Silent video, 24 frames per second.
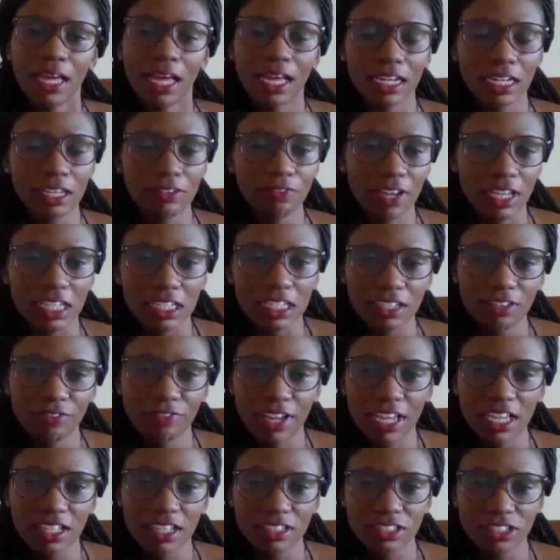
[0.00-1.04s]
And
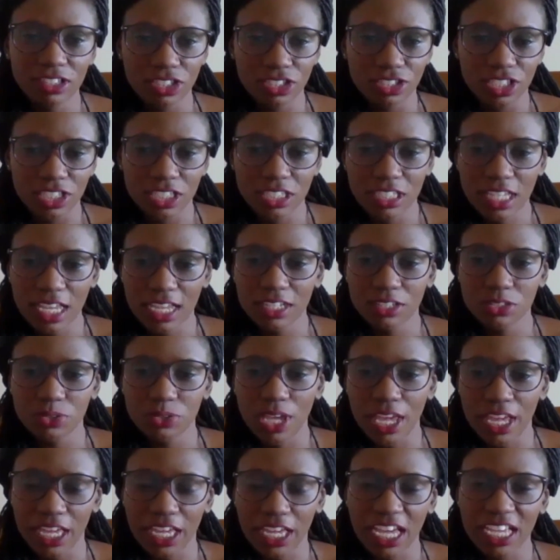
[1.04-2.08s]
if I
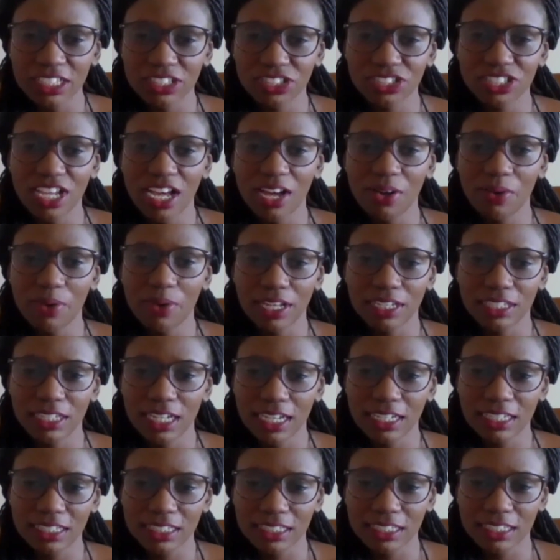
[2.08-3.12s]
decide to engage now
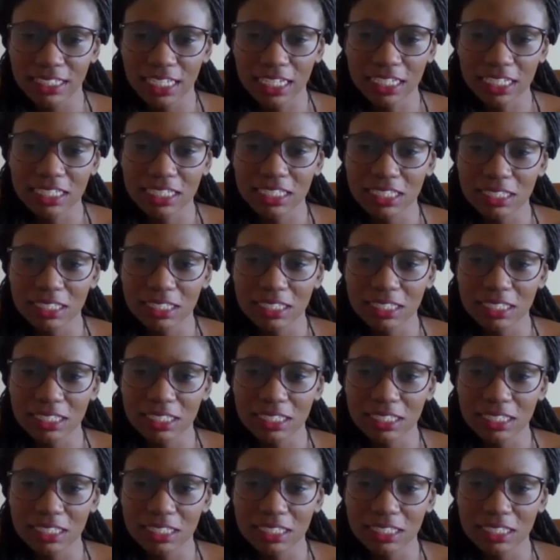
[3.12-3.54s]
and